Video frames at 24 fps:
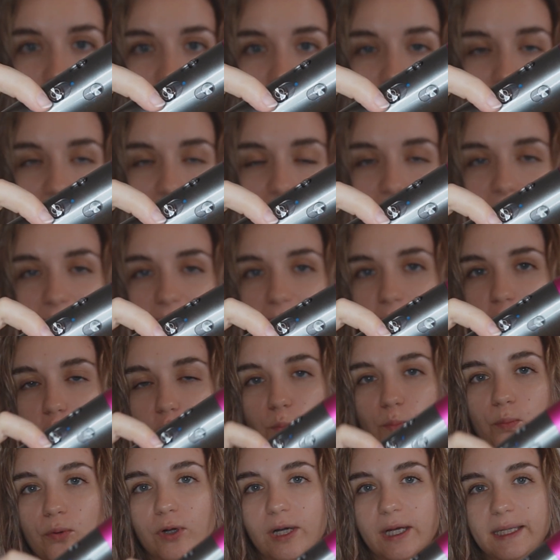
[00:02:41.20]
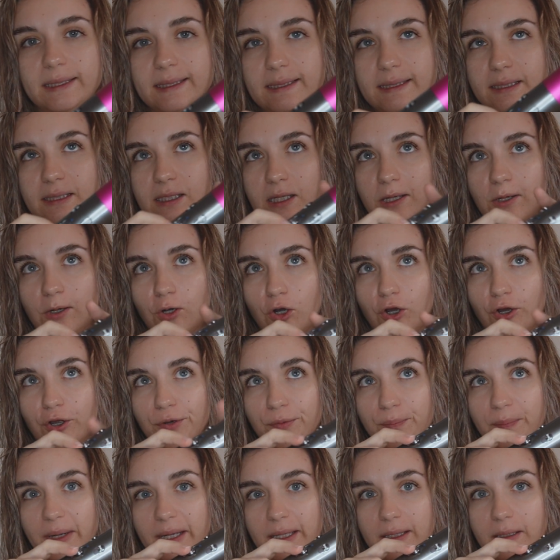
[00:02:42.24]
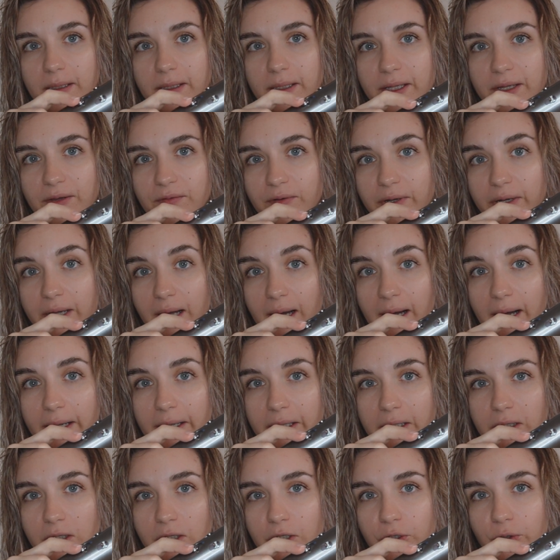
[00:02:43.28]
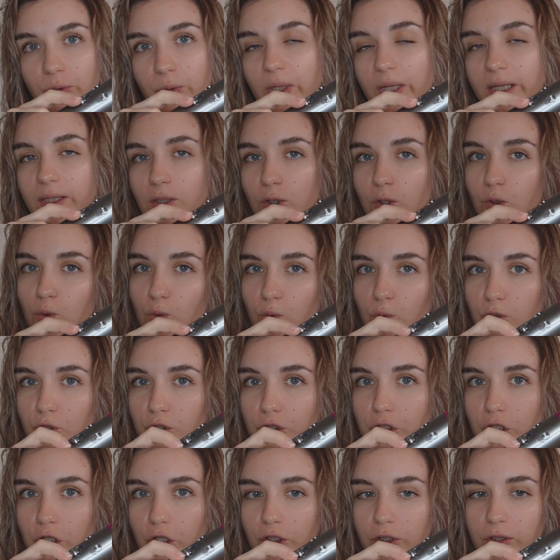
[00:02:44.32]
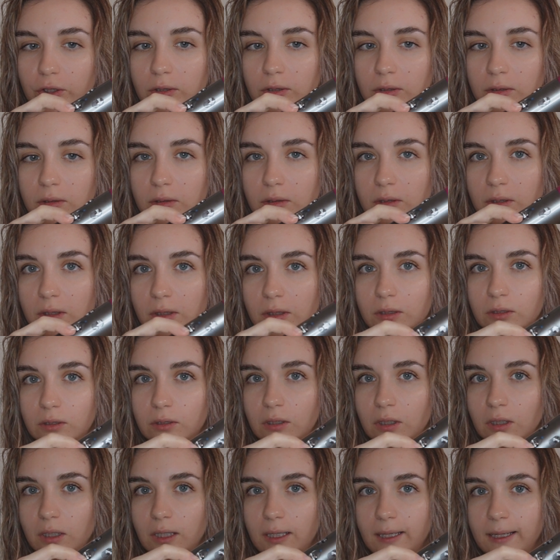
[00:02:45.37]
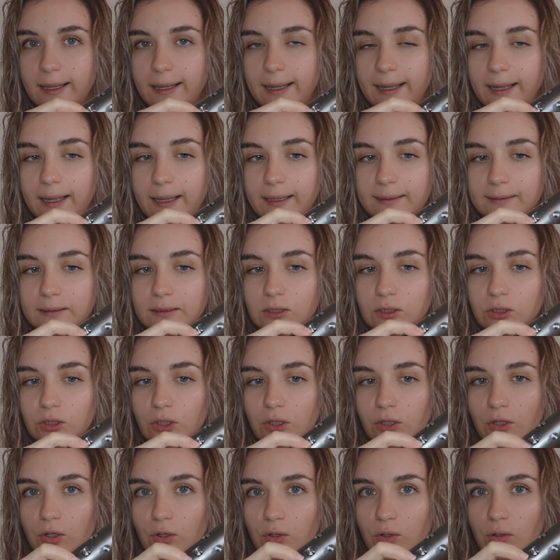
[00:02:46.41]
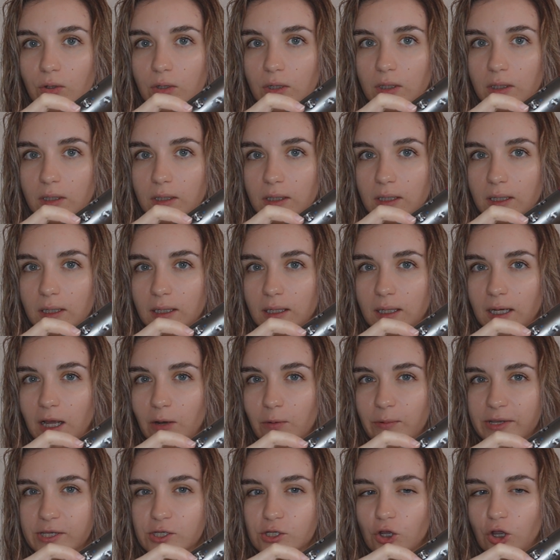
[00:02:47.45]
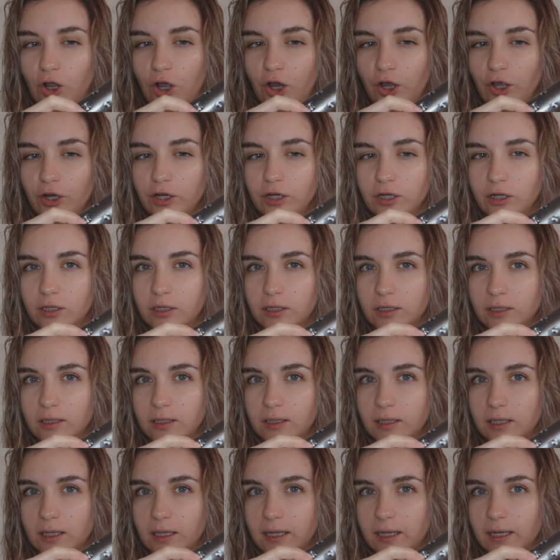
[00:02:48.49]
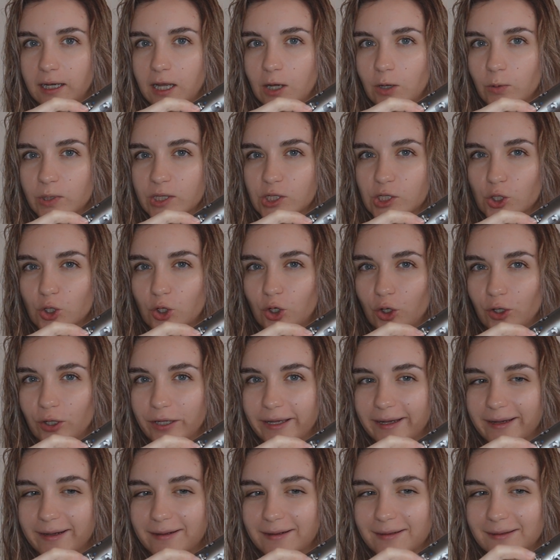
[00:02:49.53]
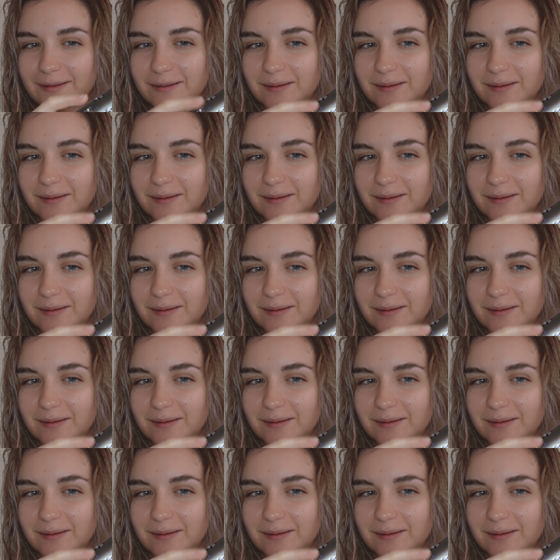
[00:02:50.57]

and if you press the on button even higher, you get a cool shot. So now it's on, and now it's cold air.